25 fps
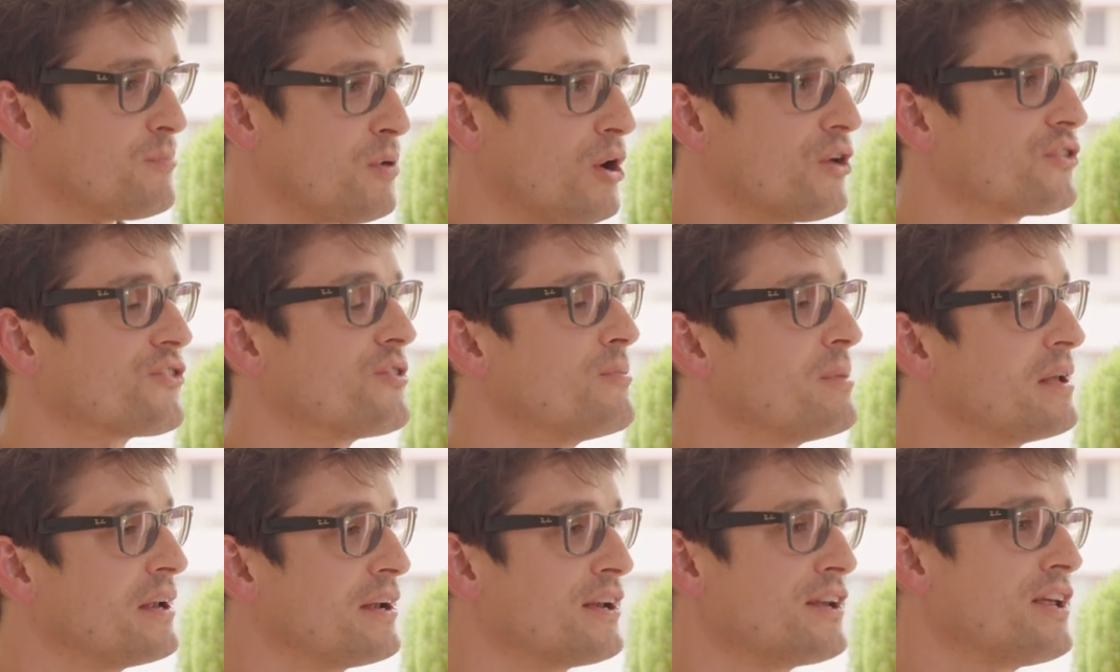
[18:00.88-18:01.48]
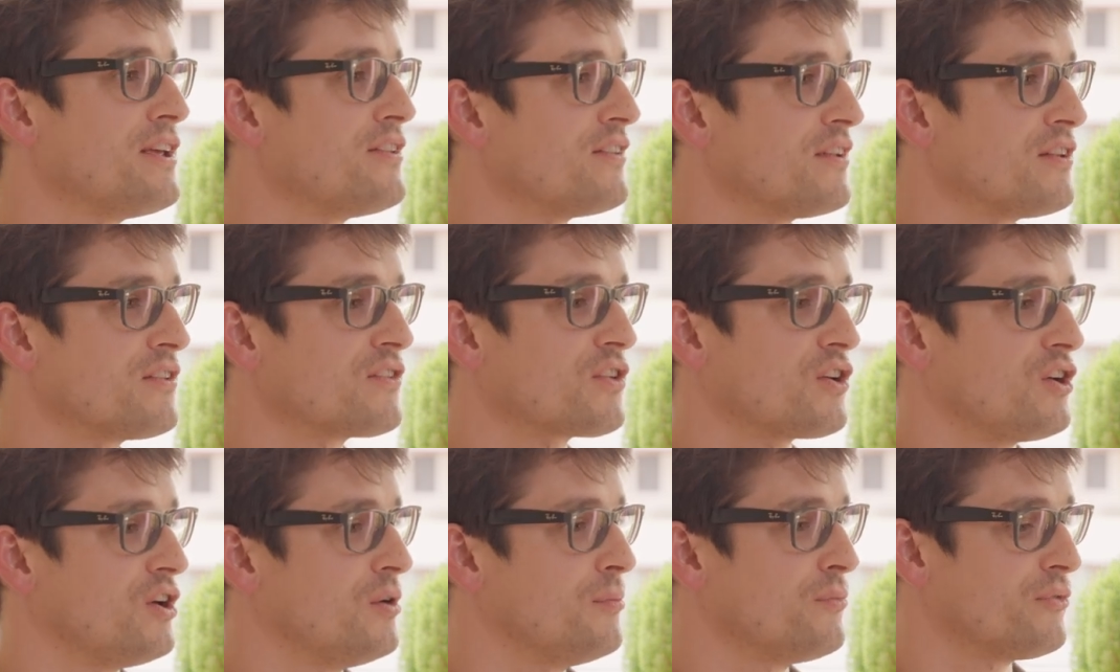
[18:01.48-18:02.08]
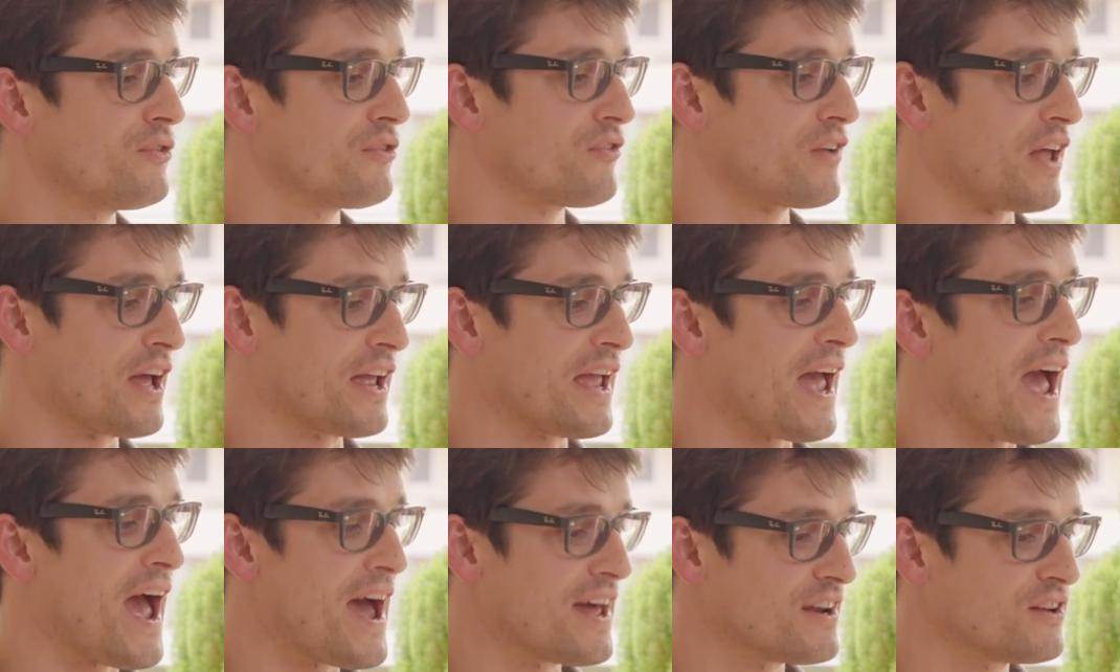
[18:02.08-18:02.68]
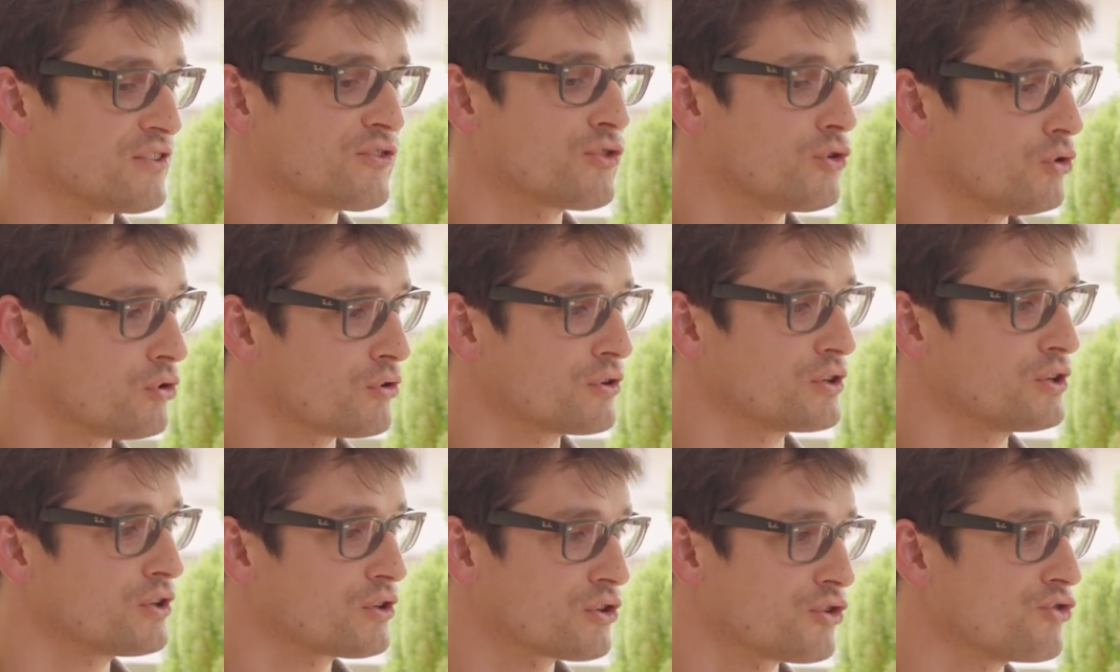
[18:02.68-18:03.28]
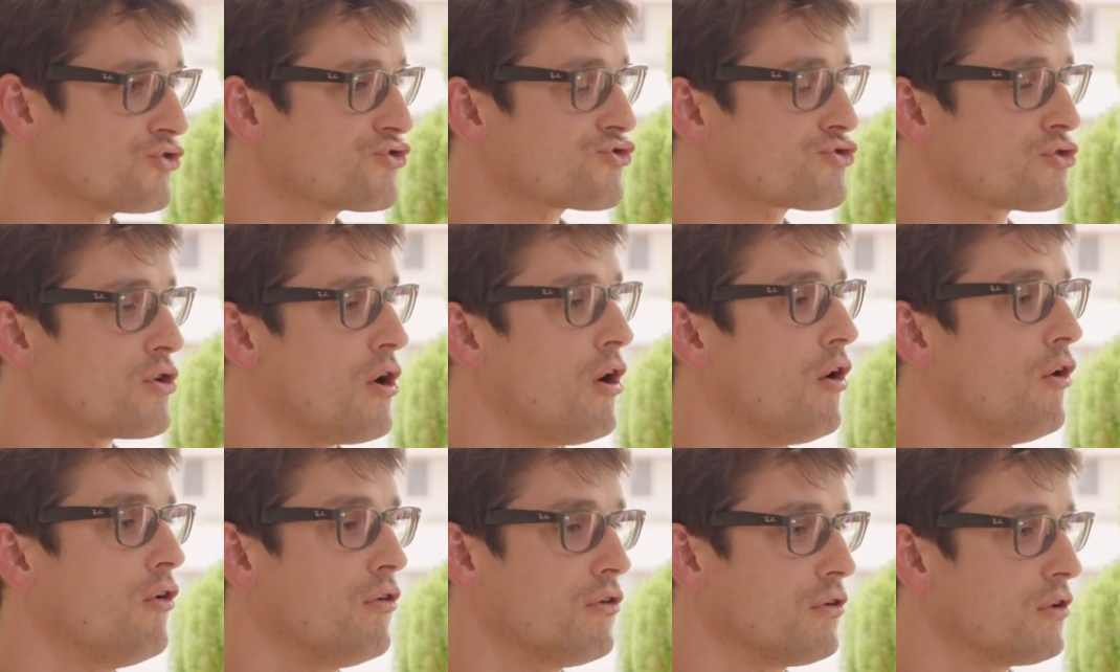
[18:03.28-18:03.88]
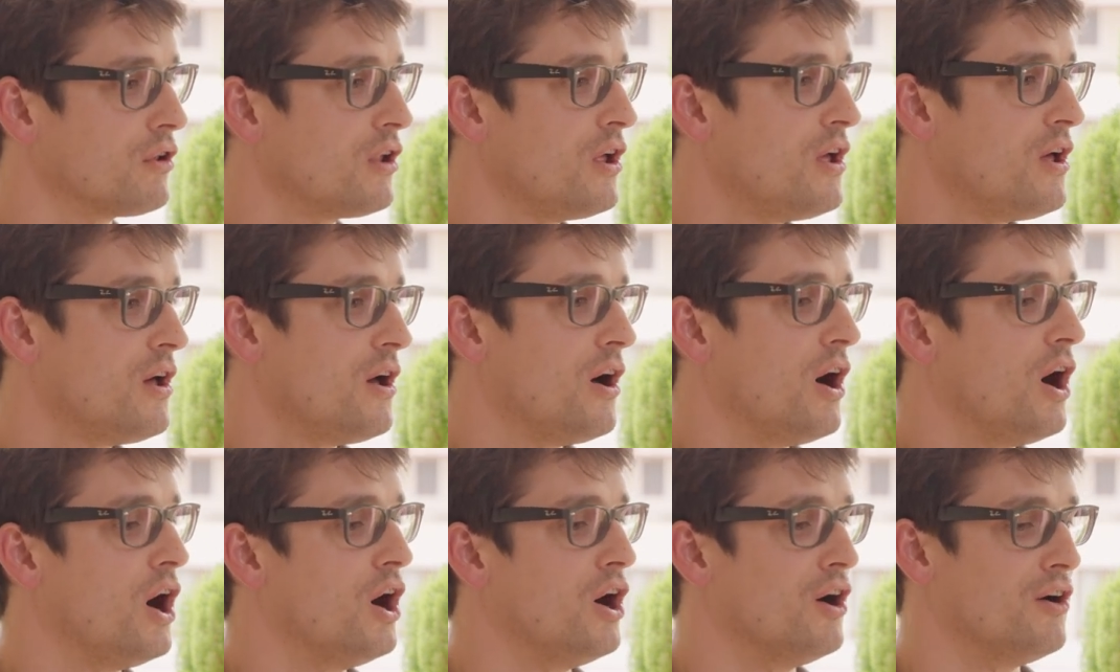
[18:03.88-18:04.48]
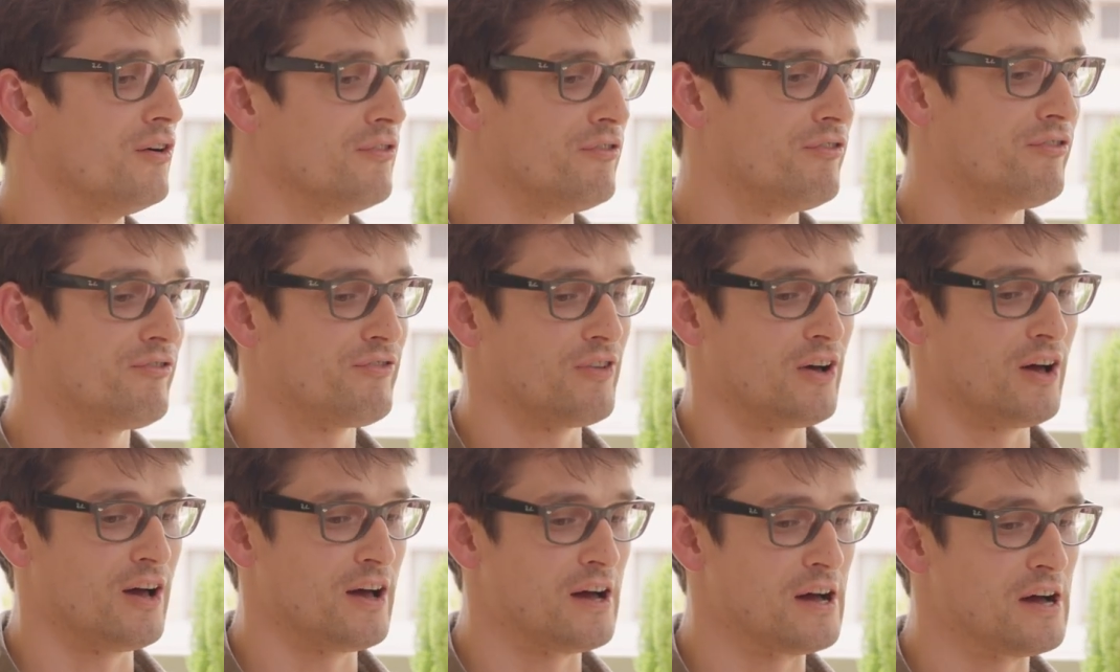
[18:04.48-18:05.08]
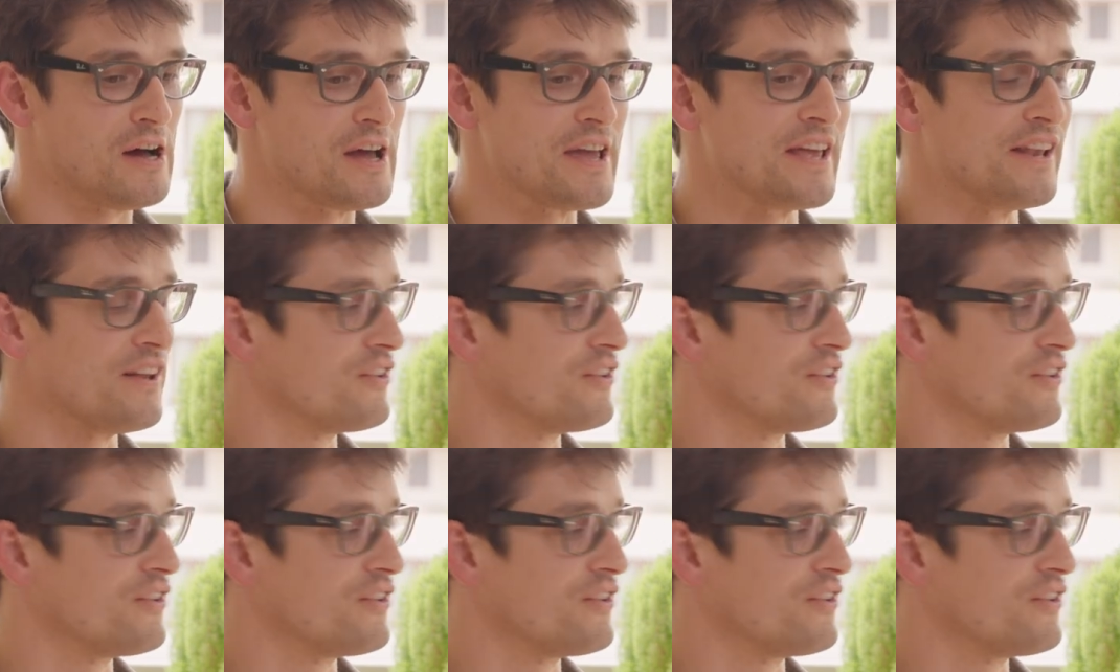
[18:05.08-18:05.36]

the possibilities in terms of like editorial control of uh,